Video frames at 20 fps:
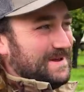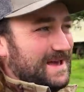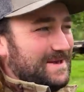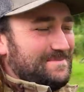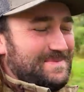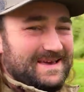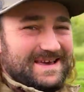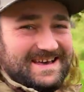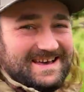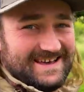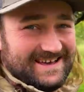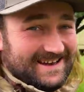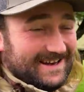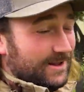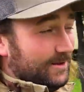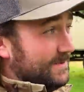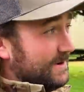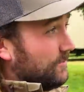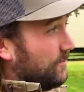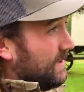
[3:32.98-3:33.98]
Maybe a
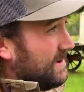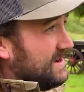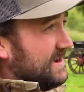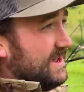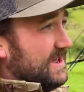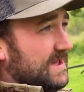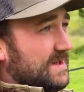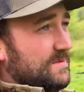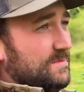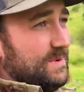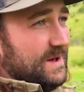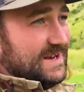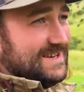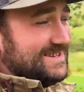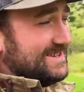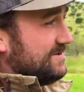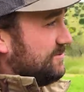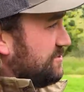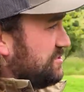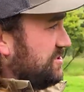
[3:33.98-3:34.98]
little bit windy,
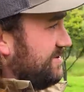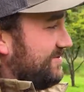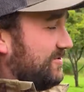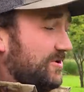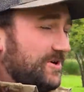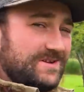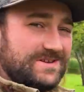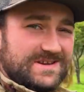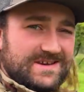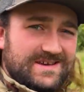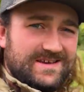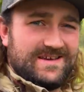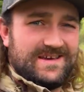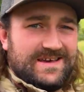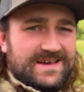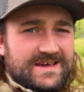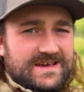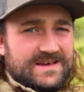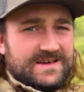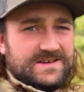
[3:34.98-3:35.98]
but when you've got
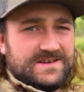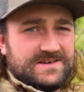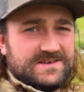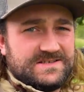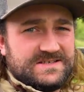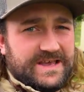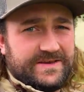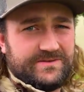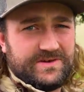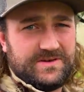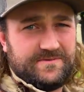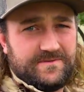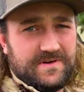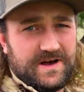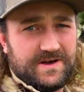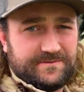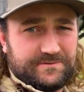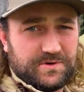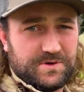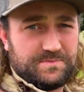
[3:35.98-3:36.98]

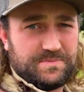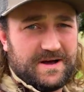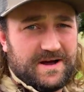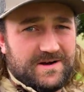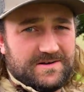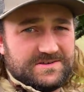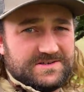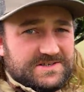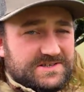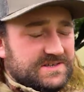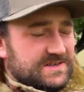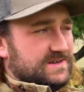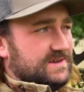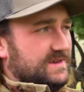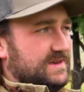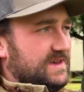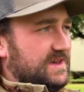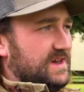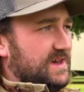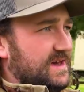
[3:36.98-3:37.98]
75 foot pounds
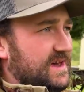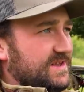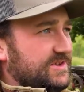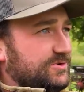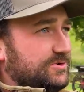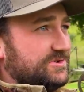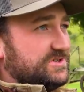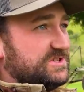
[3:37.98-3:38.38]
uh, at your